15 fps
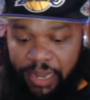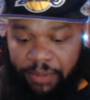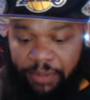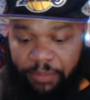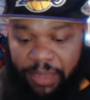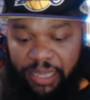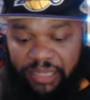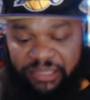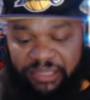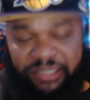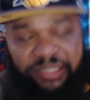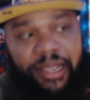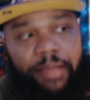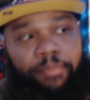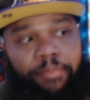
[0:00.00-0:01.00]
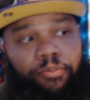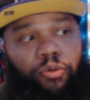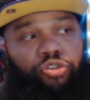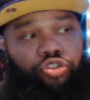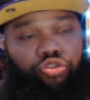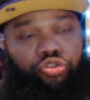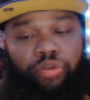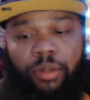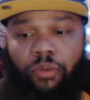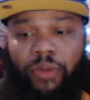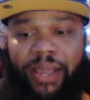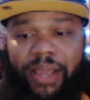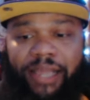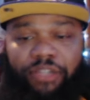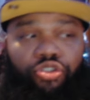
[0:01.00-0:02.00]
and make a step or
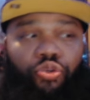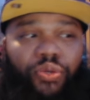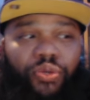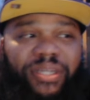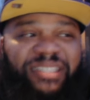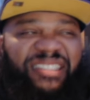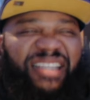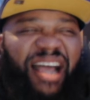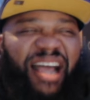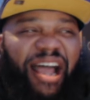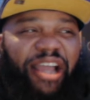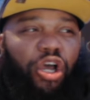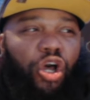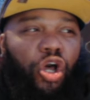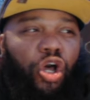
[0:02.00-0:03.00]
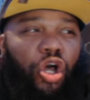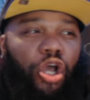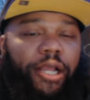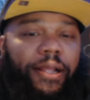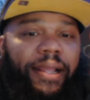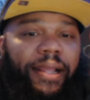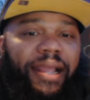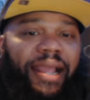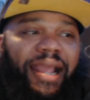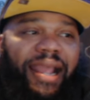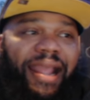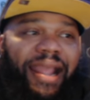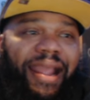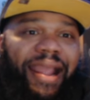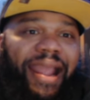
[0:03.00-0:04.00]
dribble into his skyhook
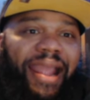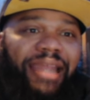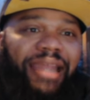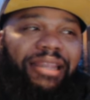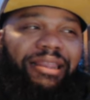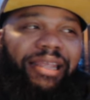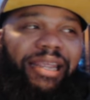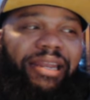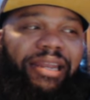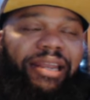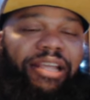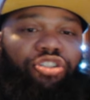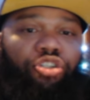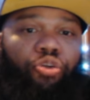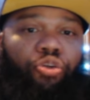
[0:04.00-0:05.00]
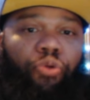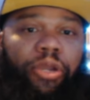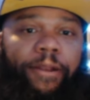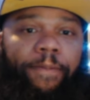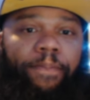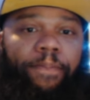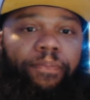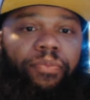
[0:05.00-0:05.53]
and lean into it.